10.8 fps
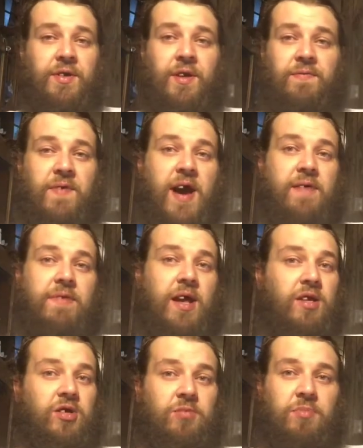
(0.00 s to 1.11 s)

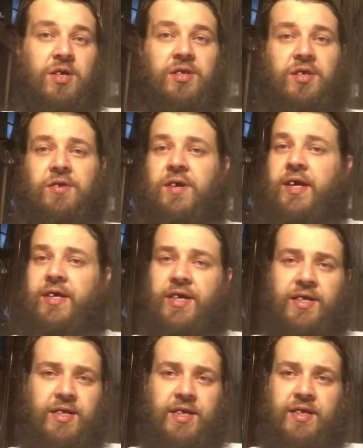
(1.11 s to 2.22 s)
$5 a month, you got a
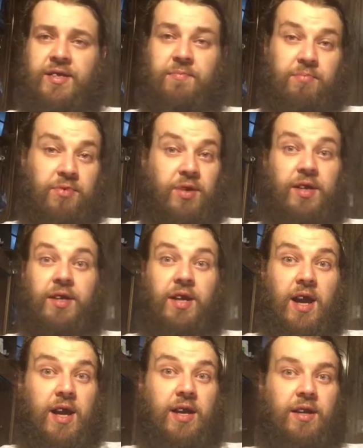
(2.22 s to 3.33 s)
chance of getting some pretty
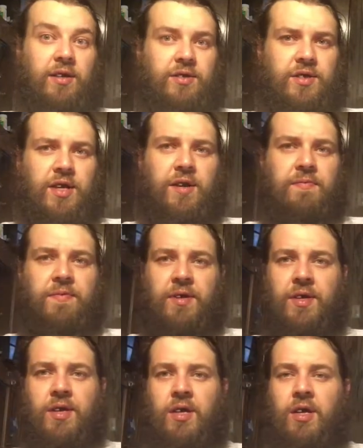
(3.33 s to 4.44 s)
high dollar stuff.
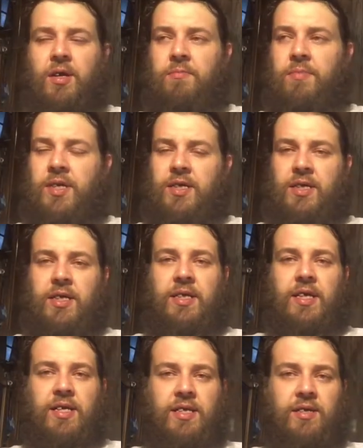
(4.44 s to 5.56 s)
But
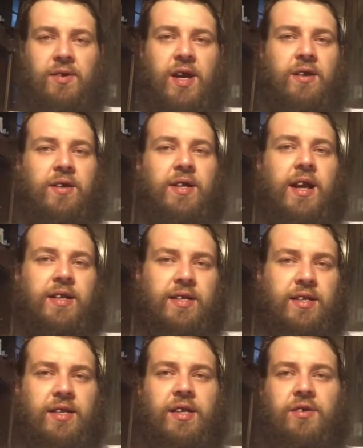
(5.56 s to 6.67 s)
he's still ironing out the
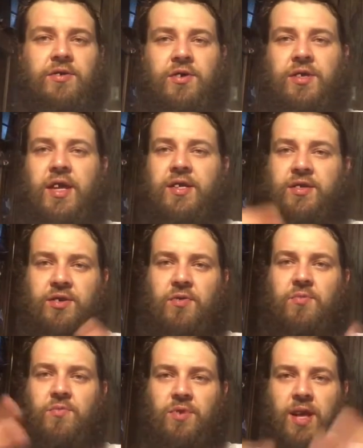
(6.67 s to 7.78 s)
details on that, so
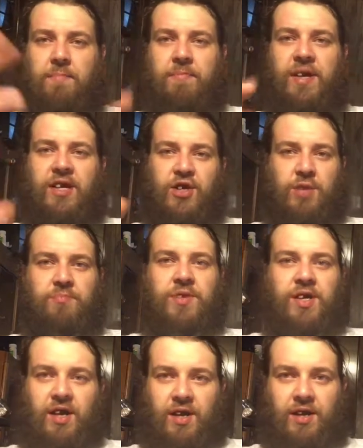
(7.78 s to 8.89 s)
don't let me jump the
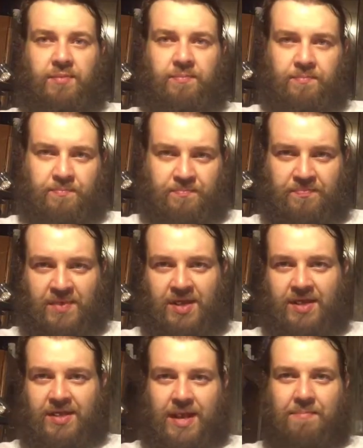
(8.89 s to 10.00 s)
gun.
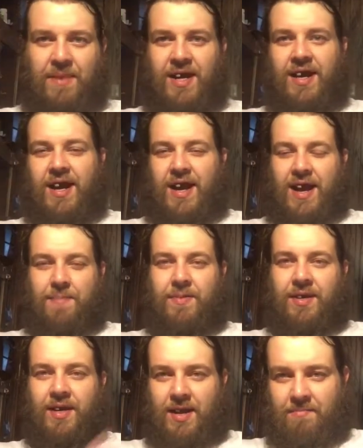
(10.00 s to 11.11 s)
That might not
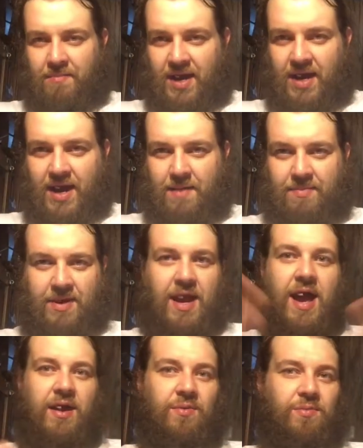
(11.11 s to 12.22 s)
happen. That might happen.
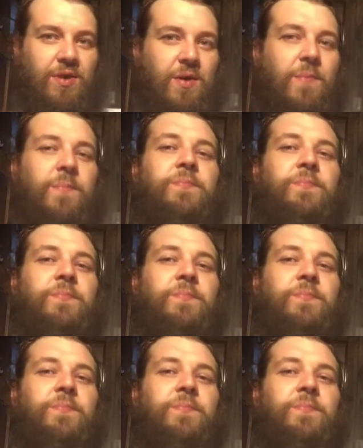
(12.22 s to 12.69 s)
I don't know.